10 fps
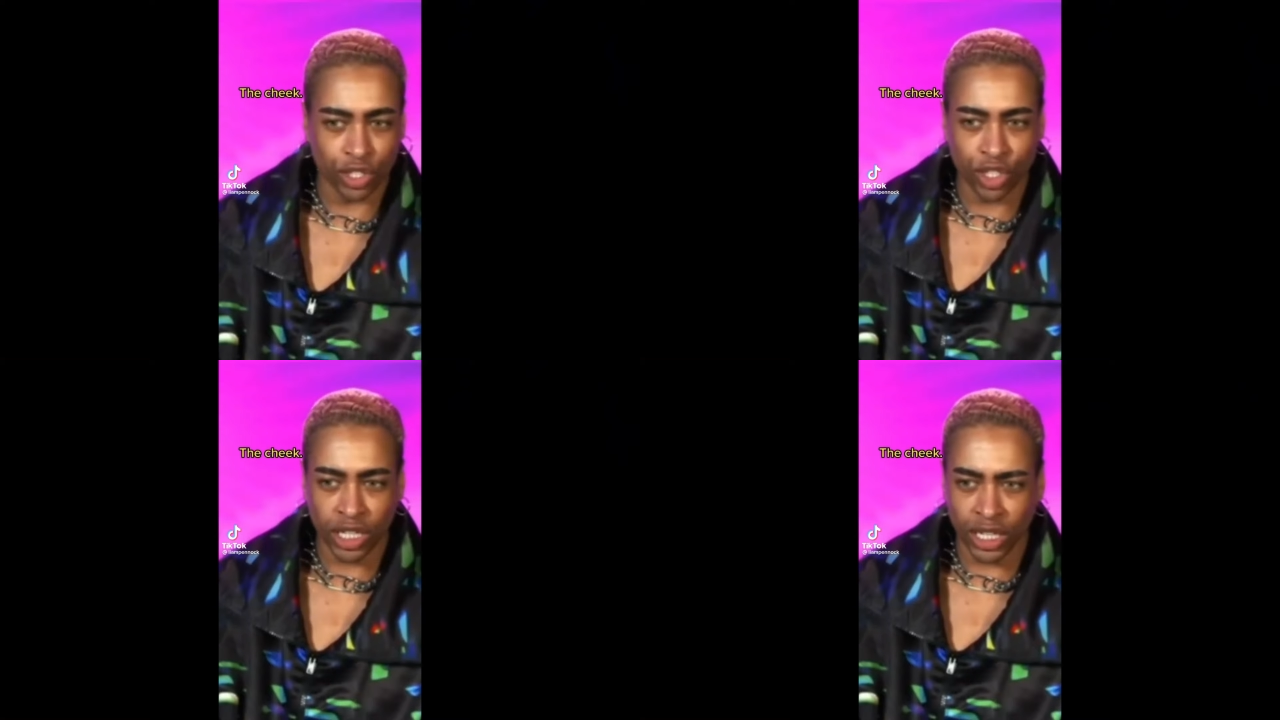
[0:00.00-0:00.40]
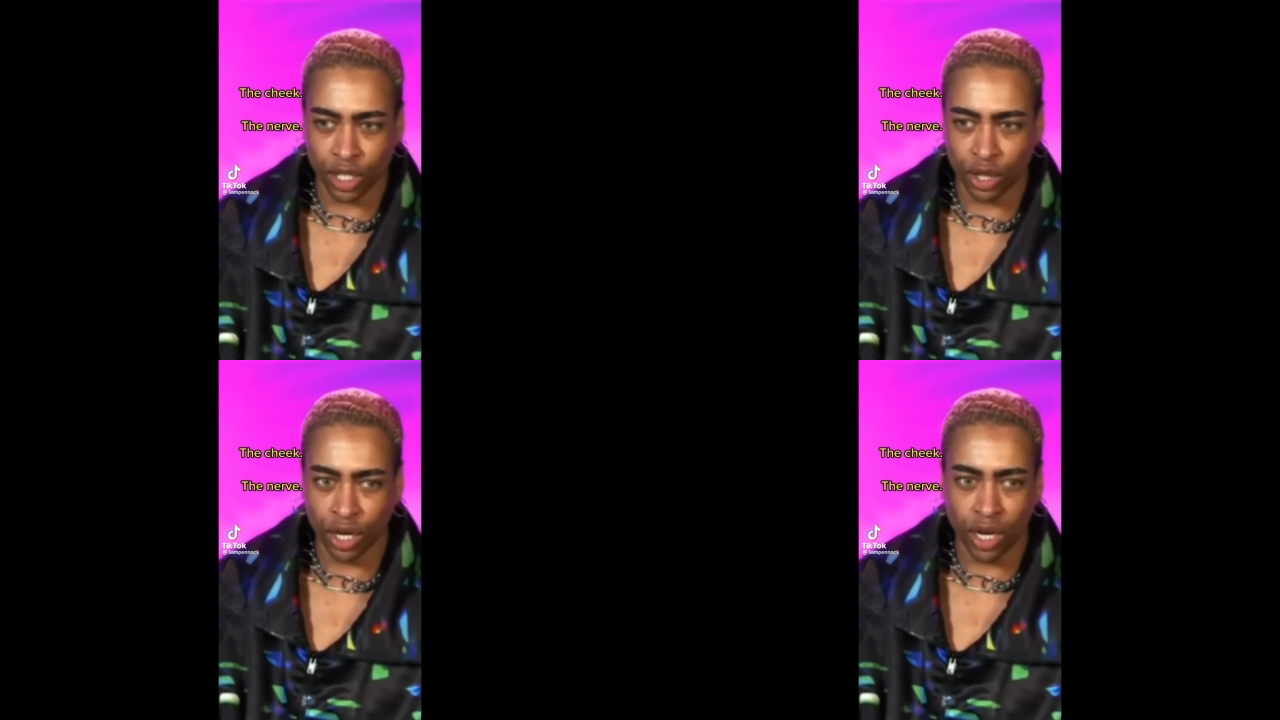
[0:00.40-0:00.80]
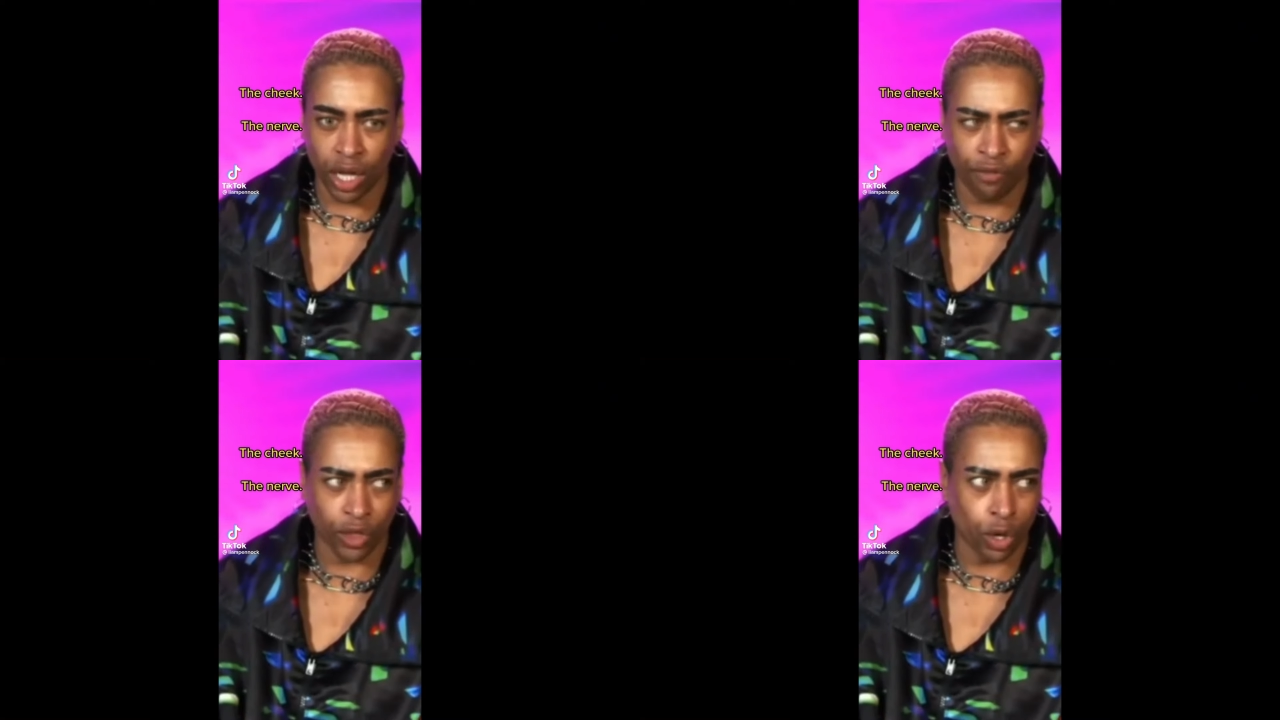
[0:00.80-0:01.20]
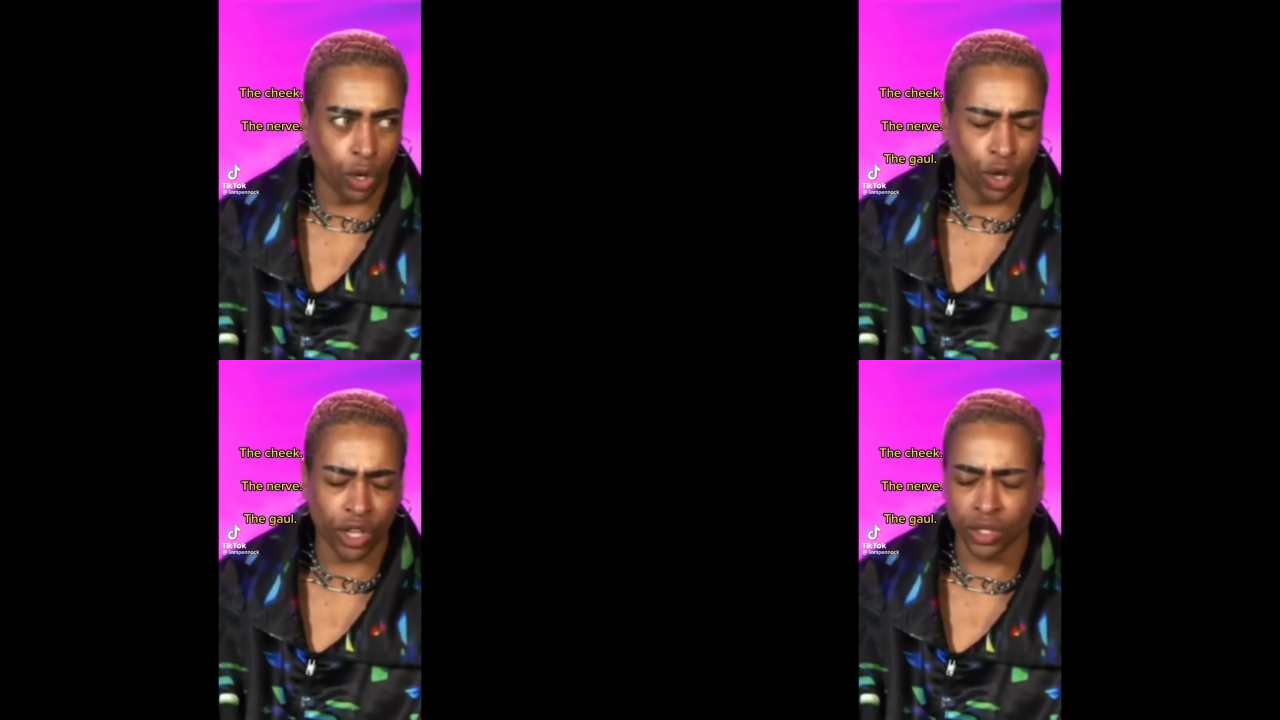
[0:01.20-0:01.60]
The cheek, the nerve, the
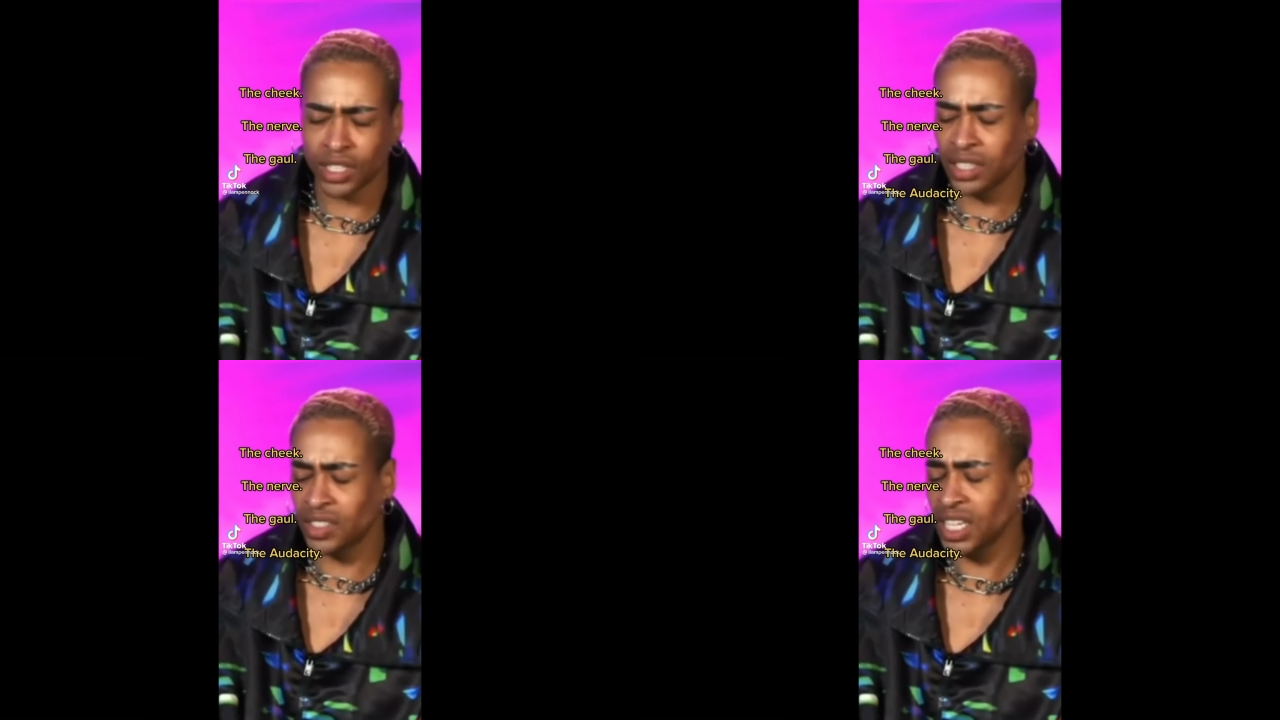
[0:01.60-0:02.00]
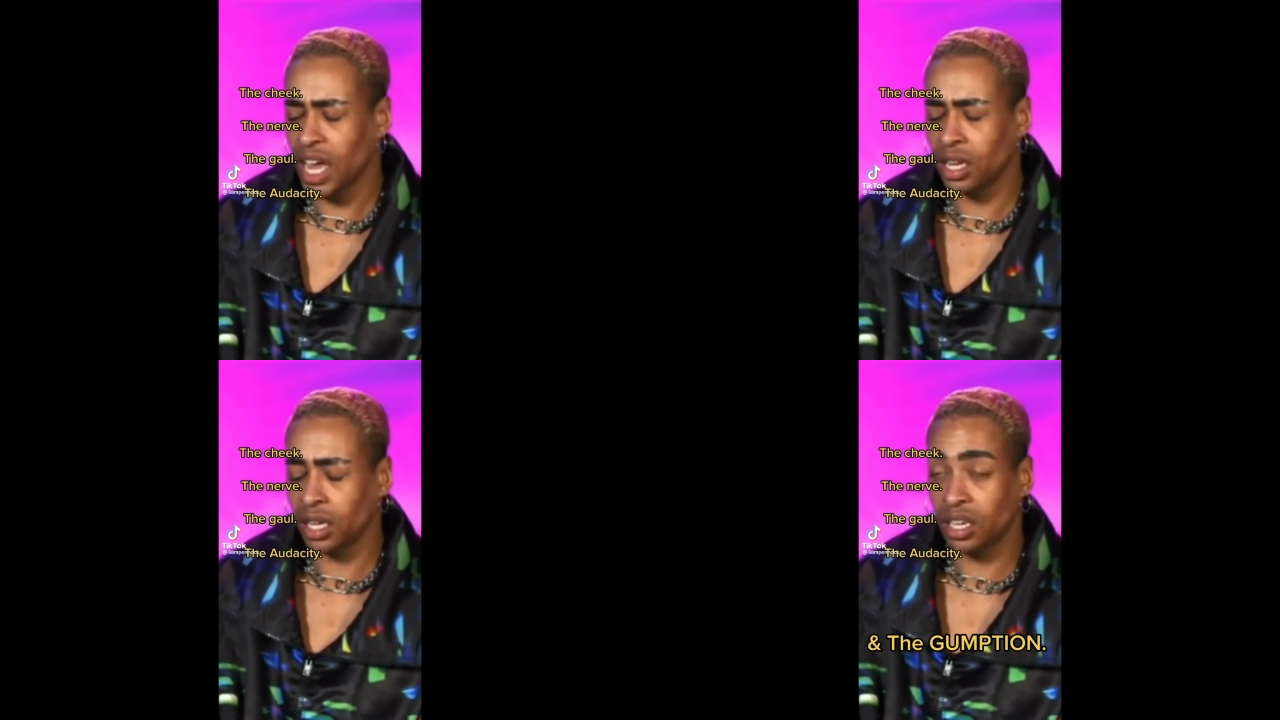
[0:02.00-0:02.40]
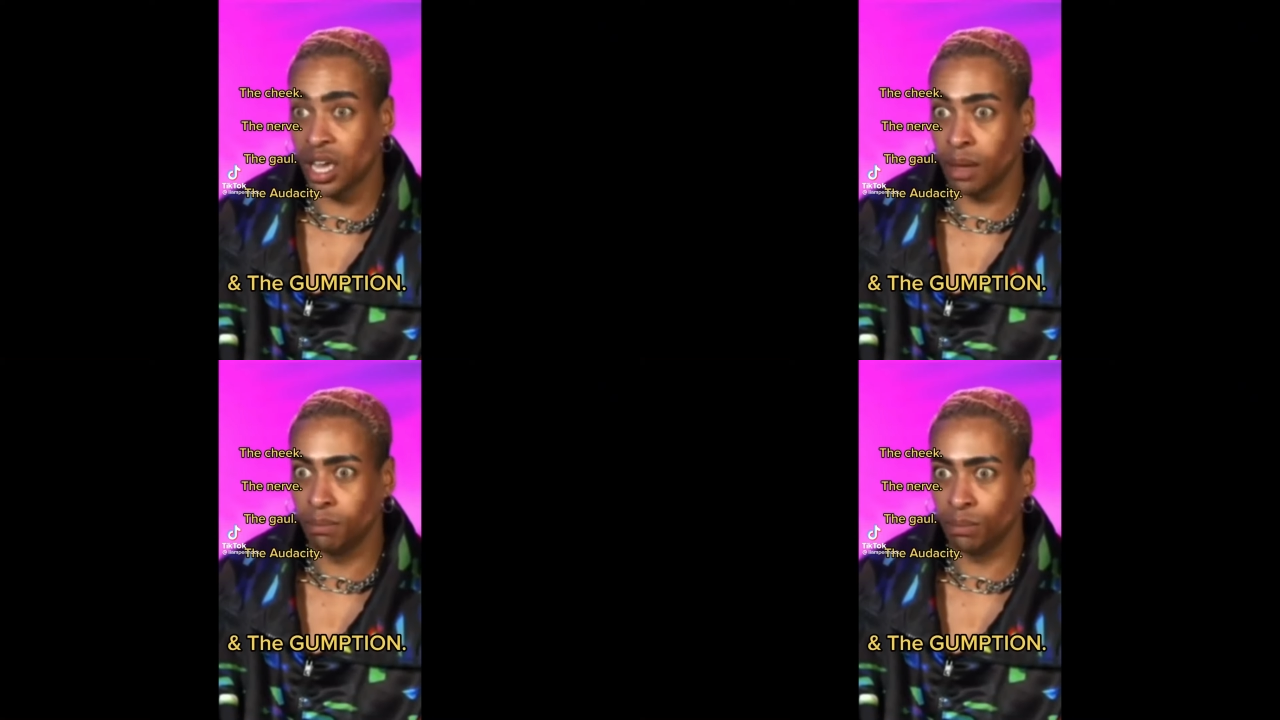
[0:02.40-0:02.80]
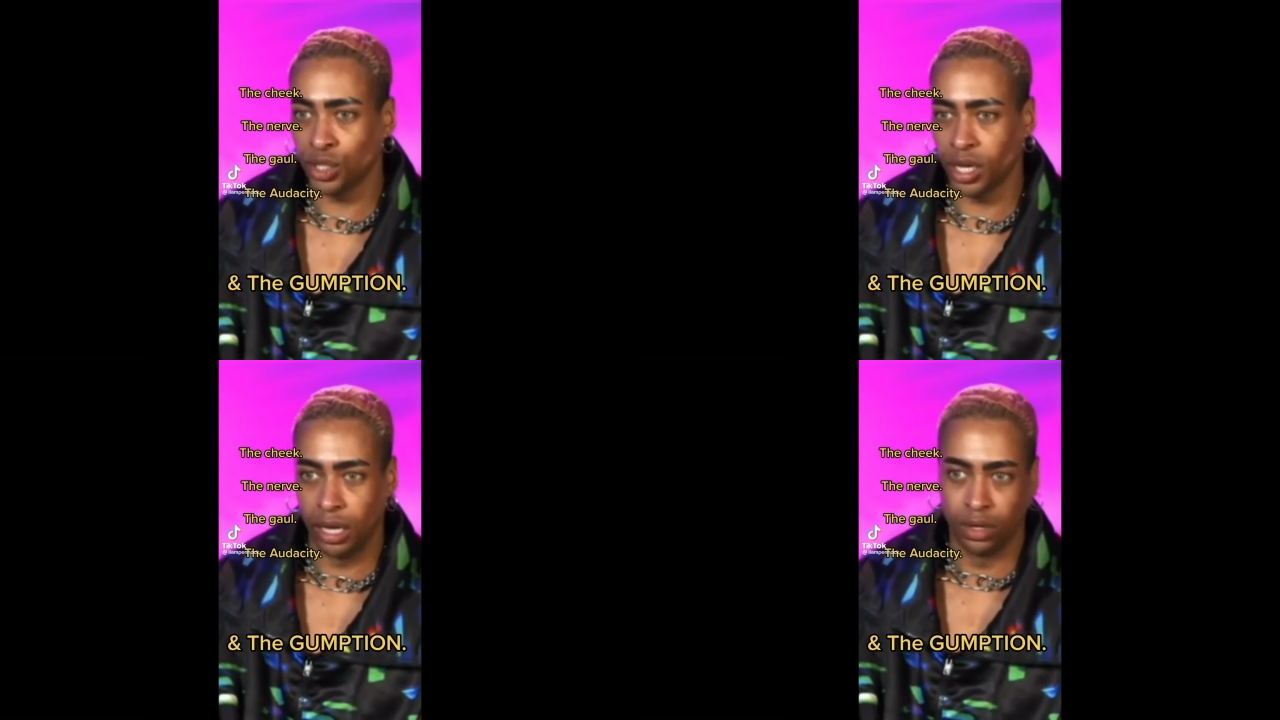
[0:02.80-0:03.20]
gall, the audacity, and the
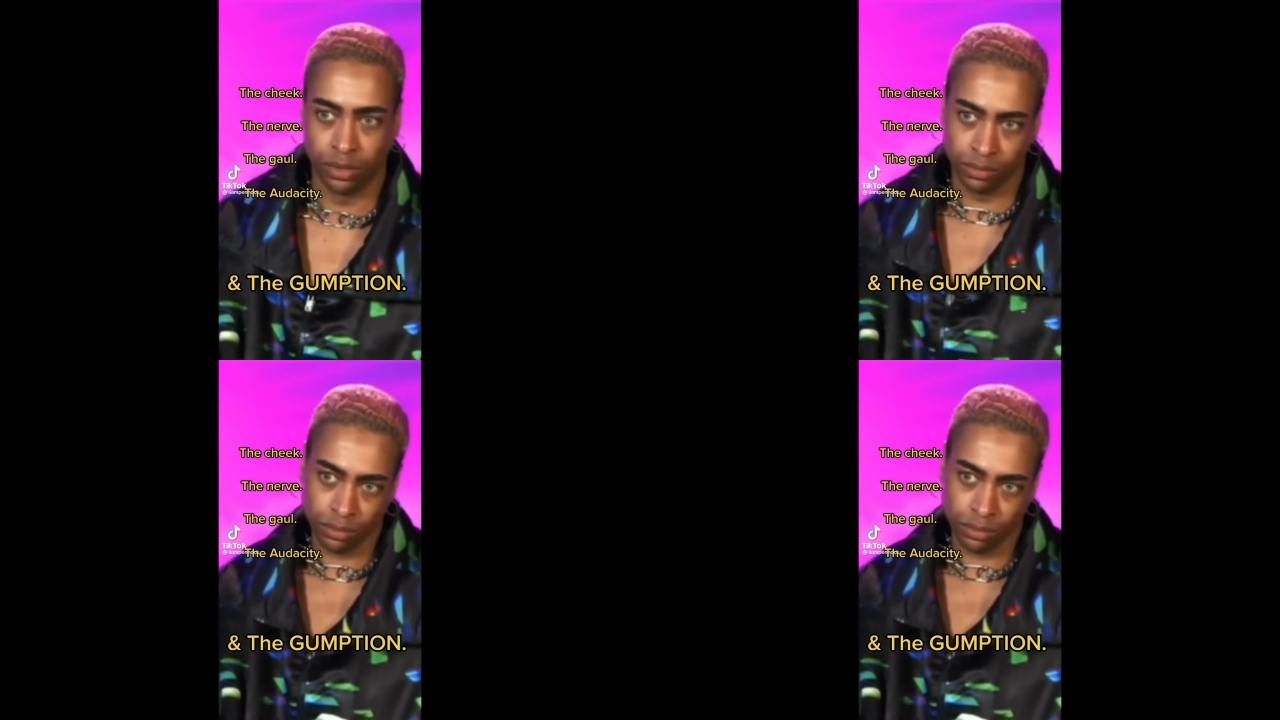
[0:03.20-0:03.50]
gumption.